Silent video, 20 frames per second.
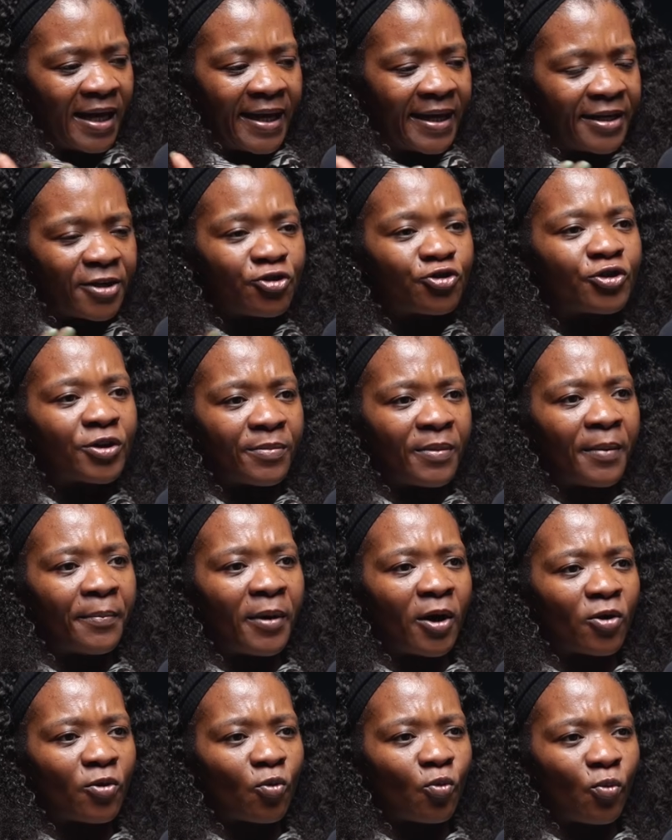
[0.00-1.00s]
I had a dream
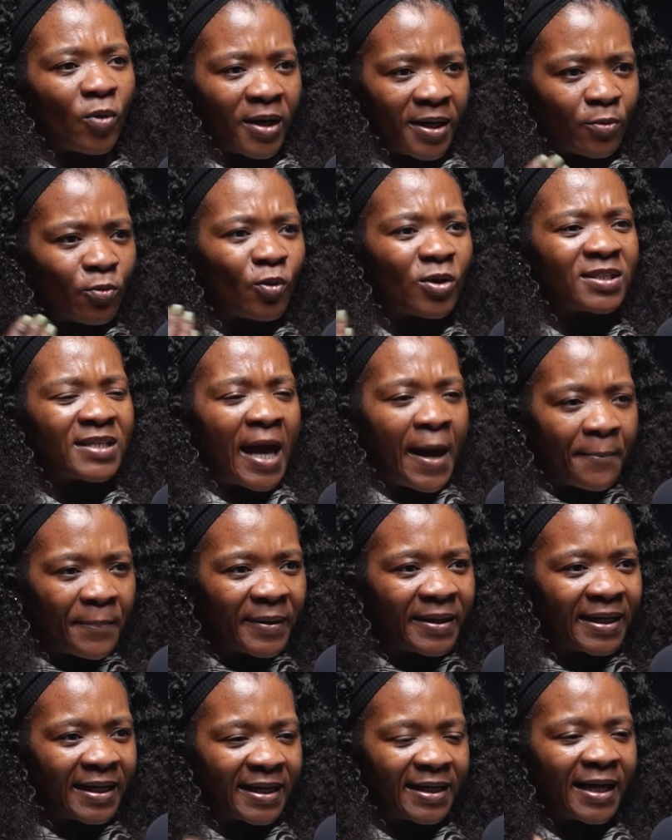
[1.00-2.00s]
about what was
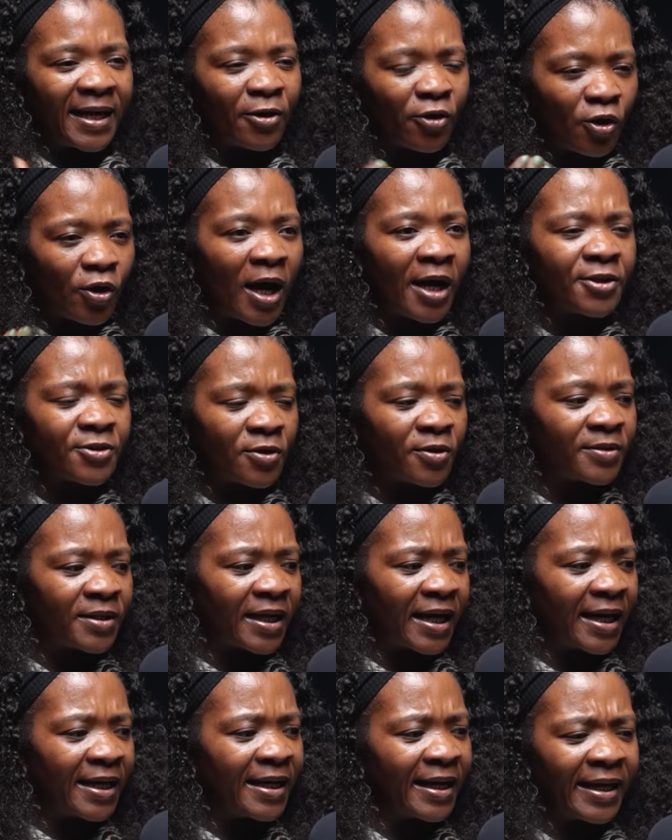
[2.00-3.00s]
happening. And I told
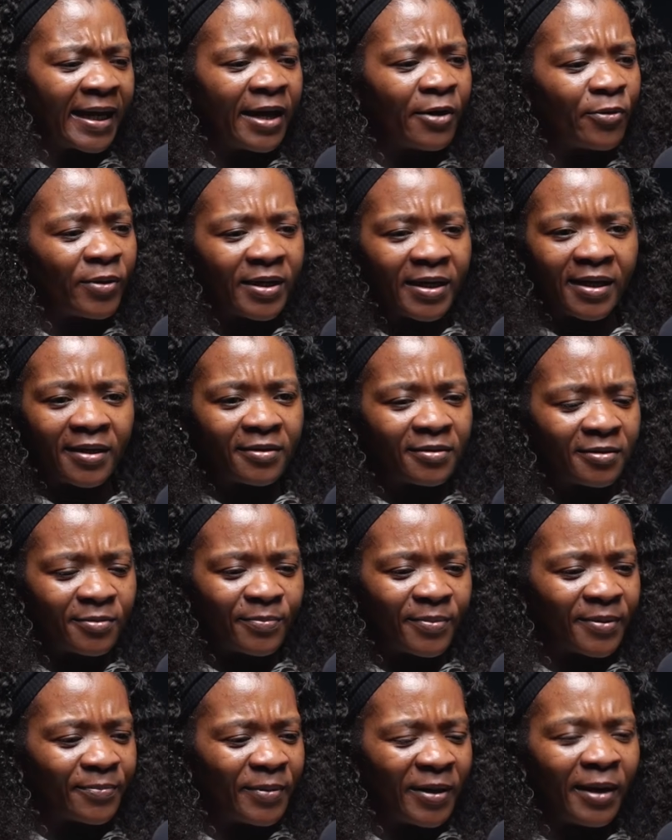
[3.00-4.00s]
the guy, like, hey, when I
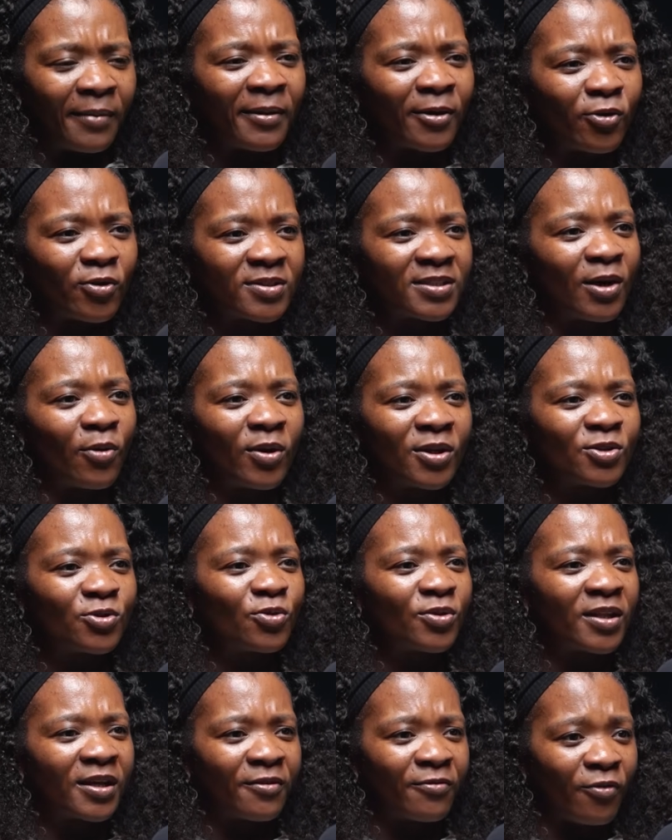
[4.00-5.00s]
1,
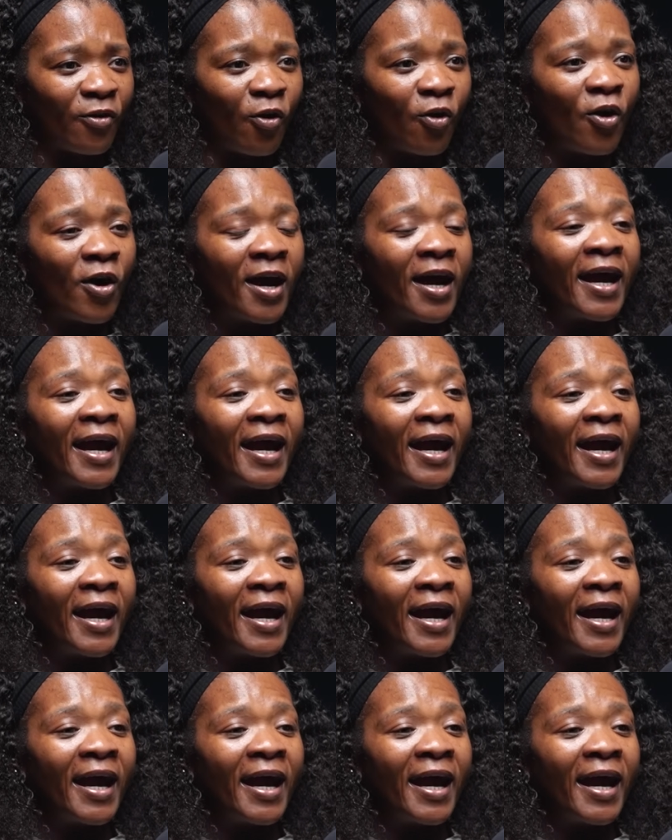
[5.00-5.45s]
2, 3, 4.